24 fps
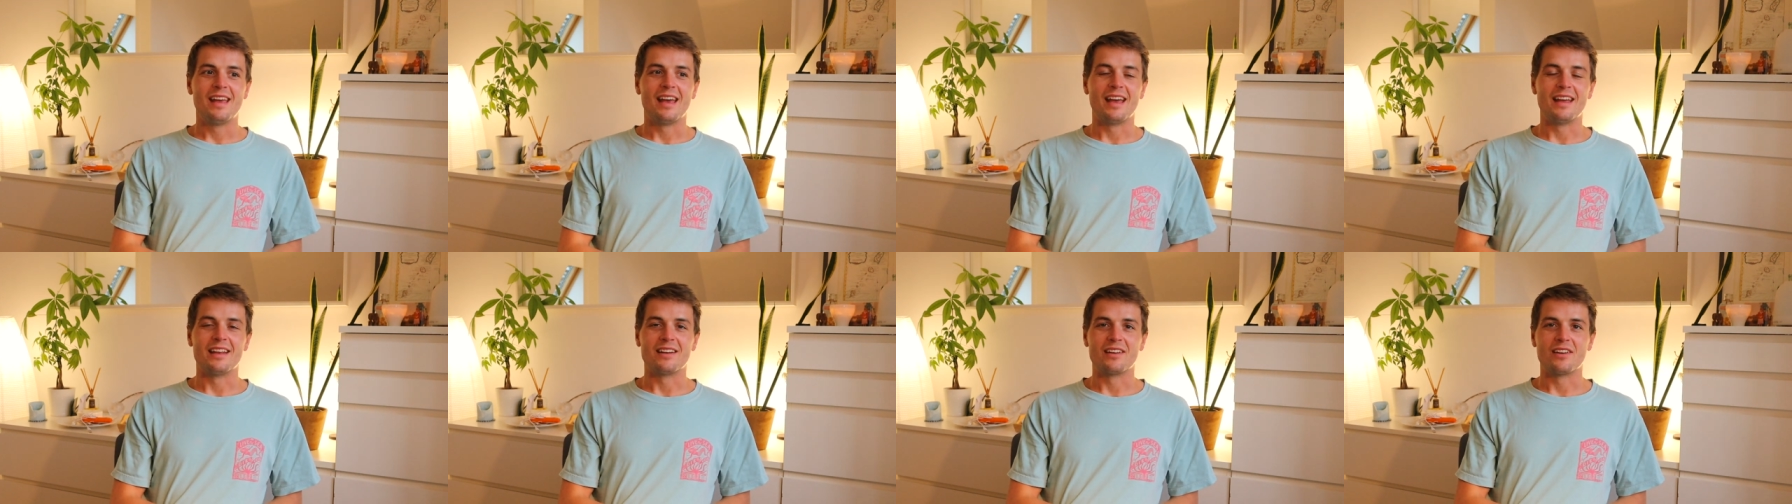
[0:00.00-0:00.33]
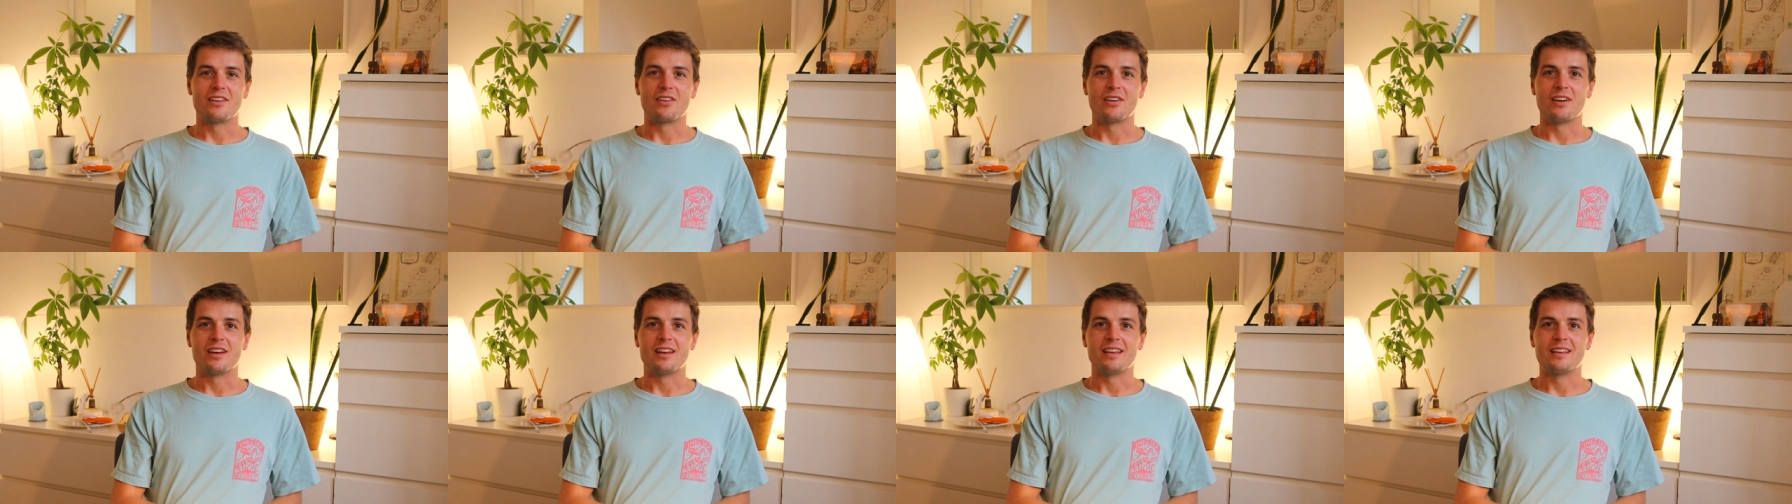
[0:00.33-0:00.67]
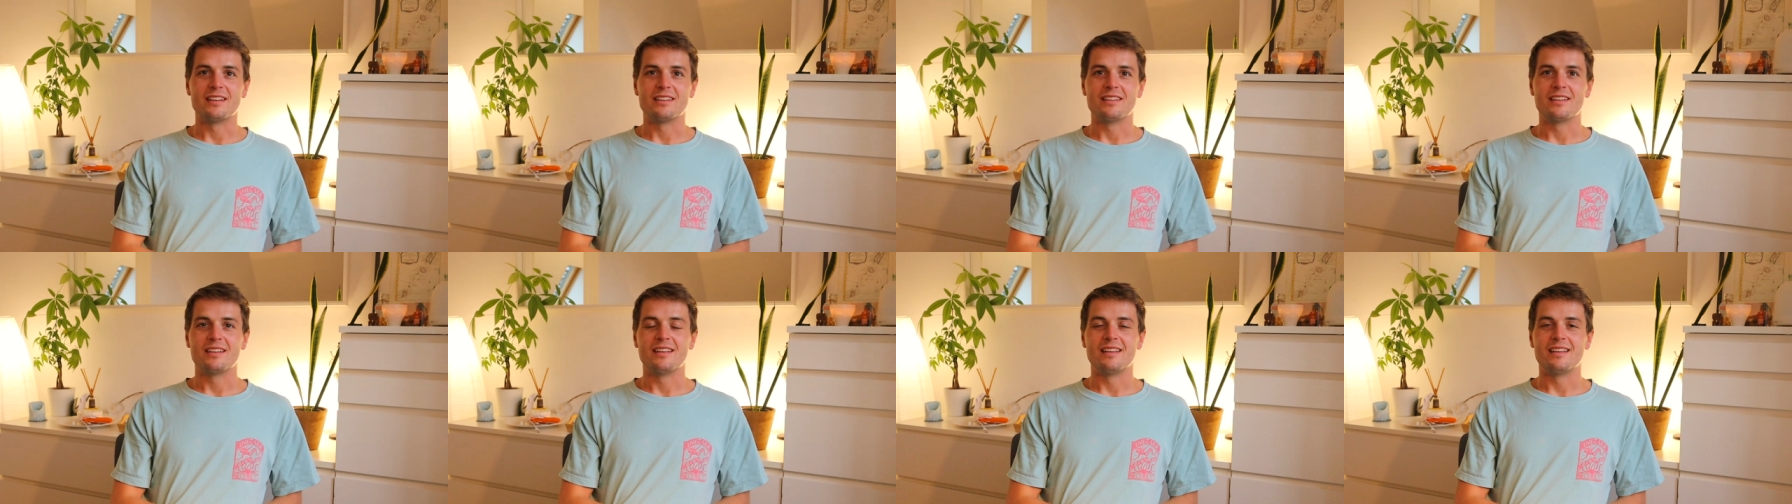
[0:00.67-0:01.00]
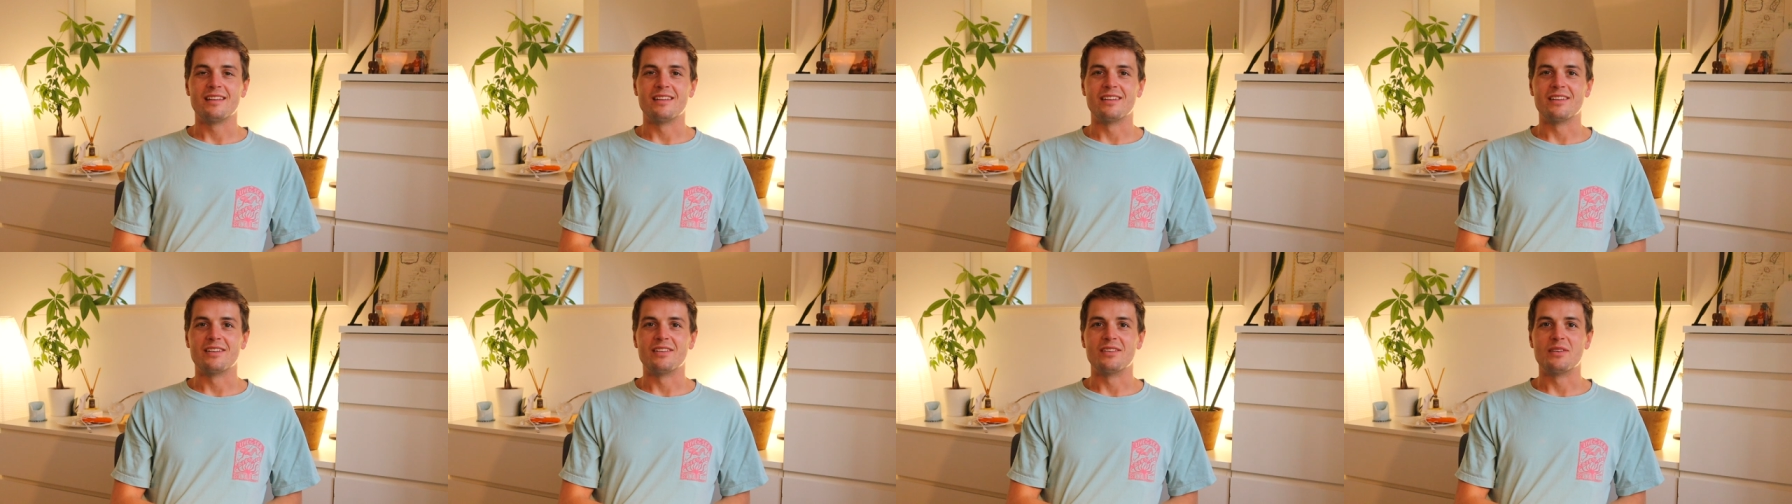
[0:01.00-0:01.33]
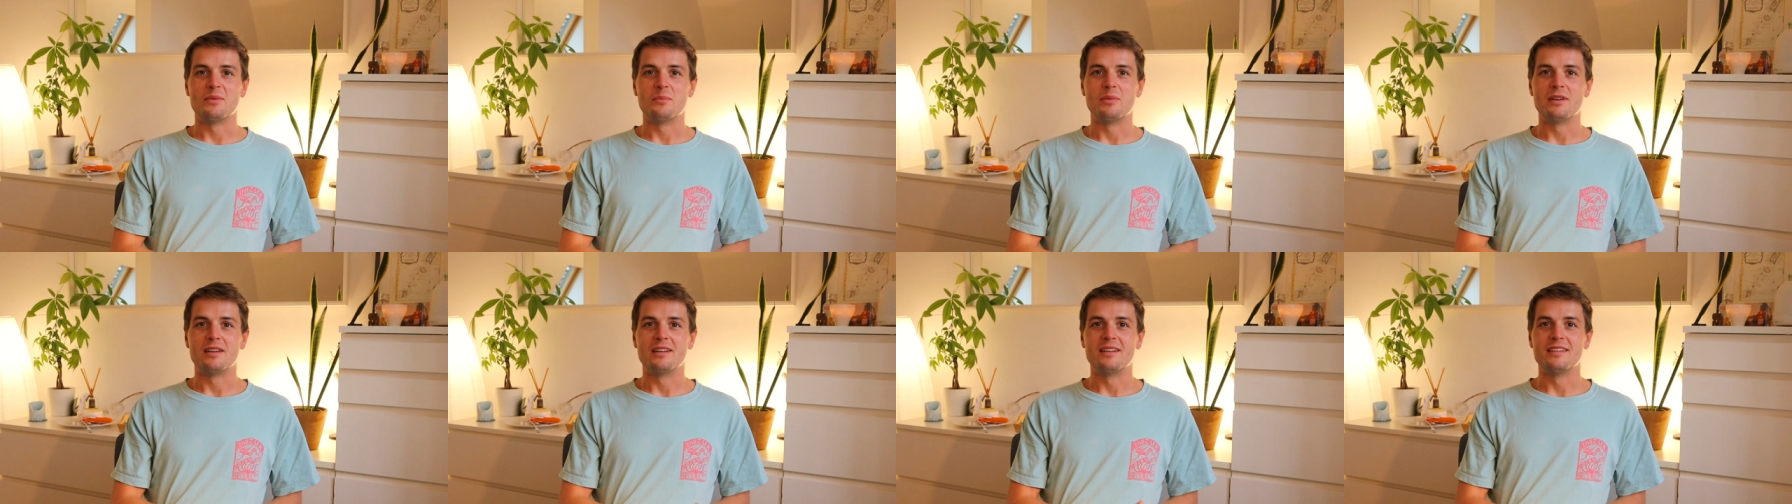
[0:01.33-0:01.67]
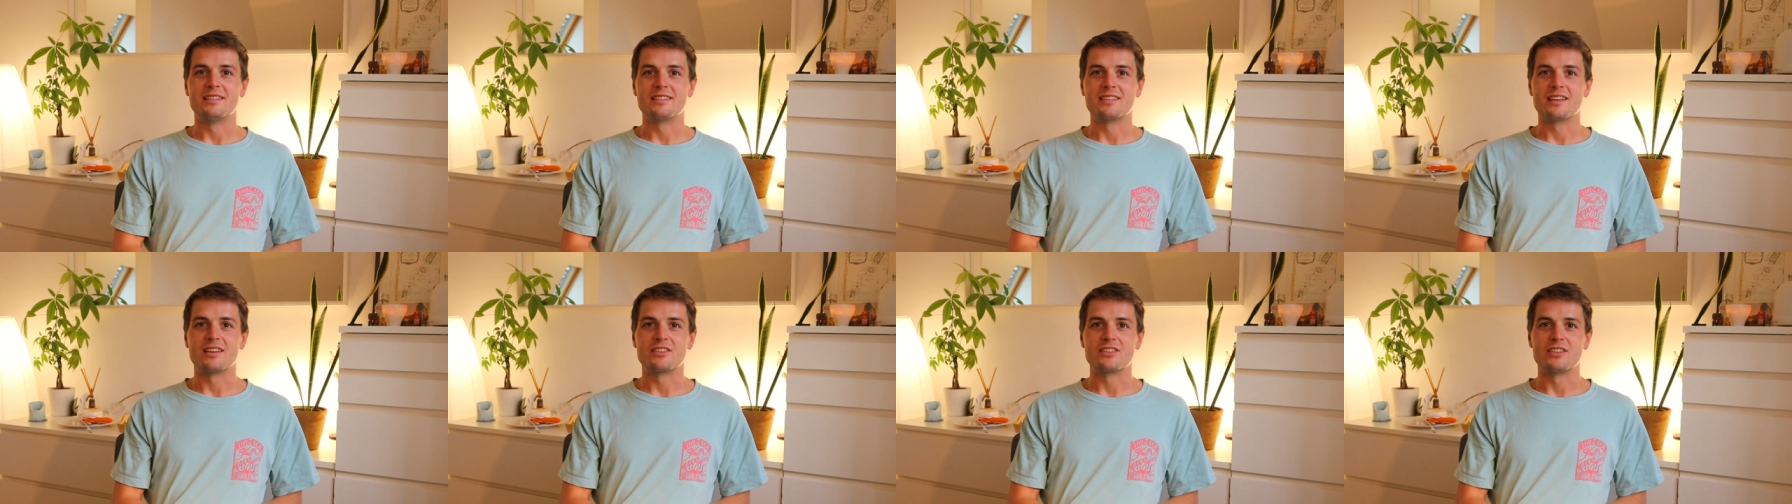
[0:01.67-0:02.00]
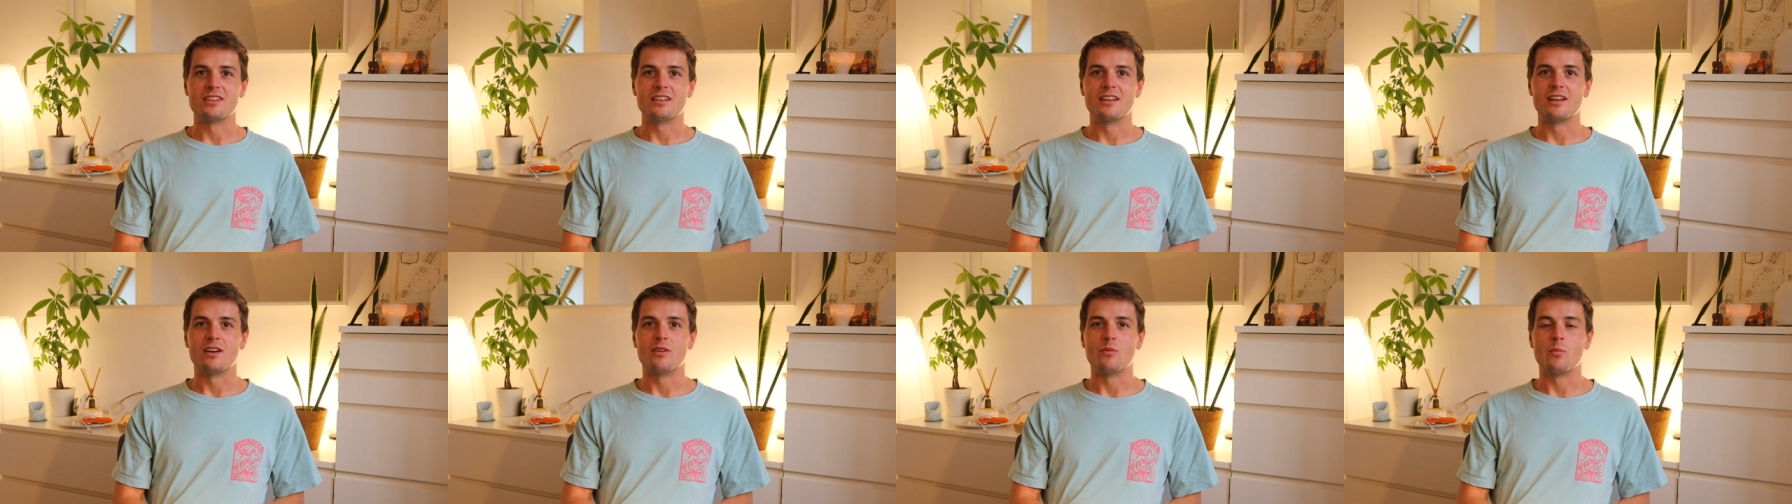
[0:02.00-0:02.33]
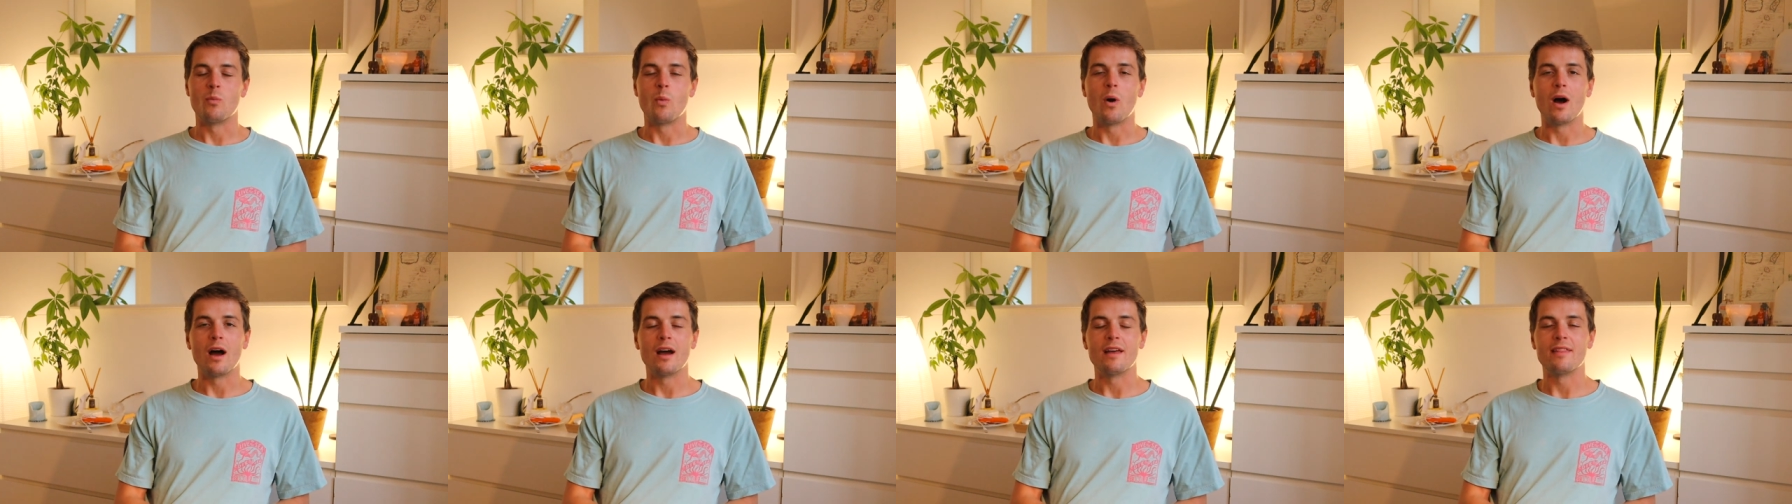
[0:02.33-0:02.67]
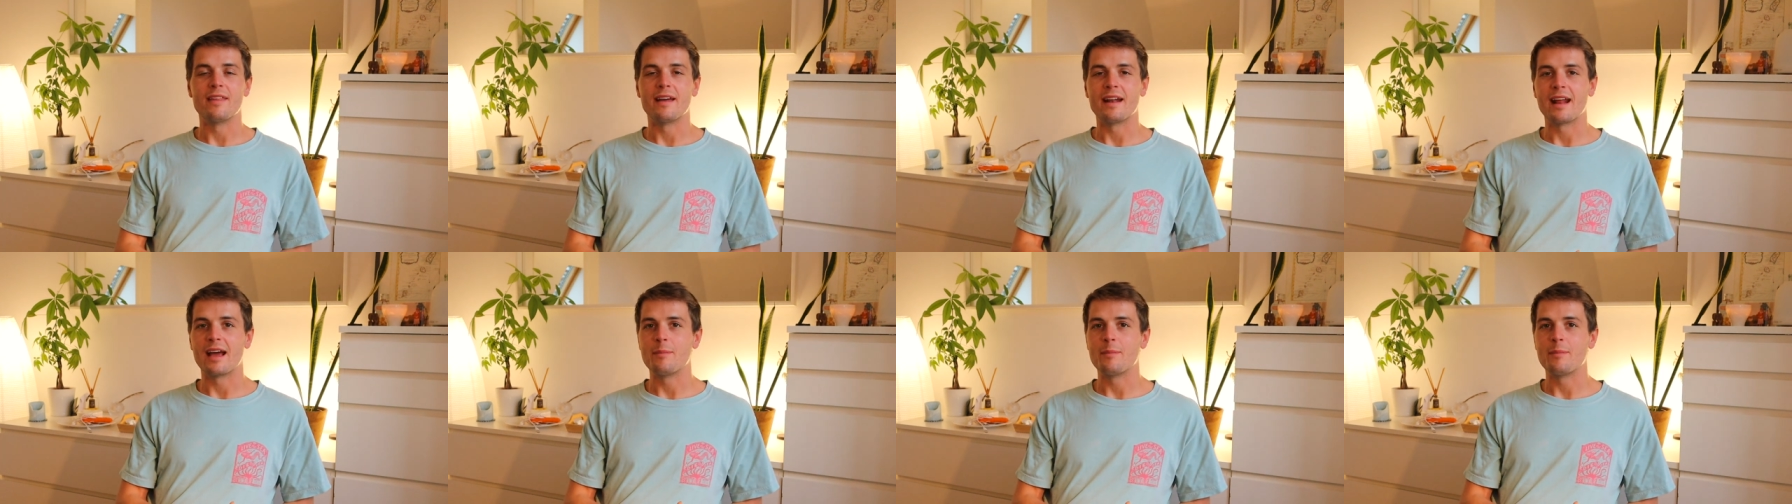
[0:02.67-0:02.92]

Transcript: and creating, you know, a bit of discussion on why that